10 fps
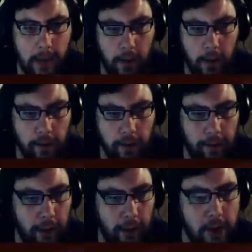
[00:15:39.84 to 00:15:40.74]
lovely
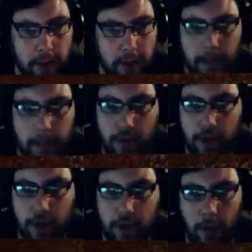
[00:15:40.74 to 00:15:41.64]
flesh that Mountain
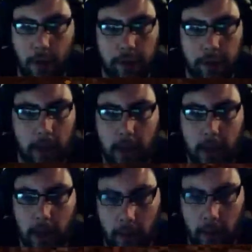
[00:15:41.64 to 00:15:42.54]
Dew loves
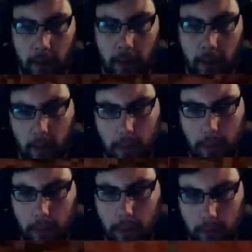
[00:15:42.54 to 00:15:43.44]
as well. What
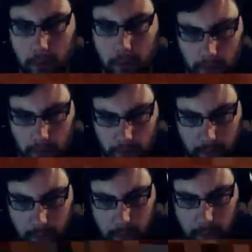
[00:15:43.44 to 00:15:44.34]

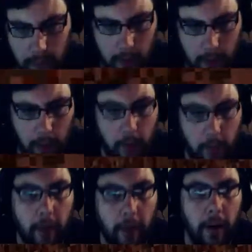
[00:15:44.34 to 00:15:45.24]
have we got up
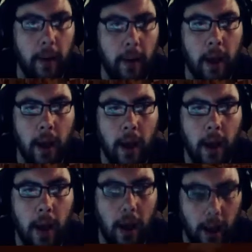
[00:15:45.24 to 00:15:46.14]
here anyway?
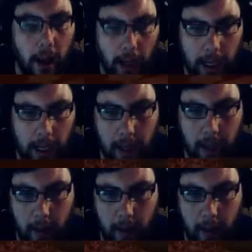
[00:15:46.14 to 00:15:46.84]
Lead.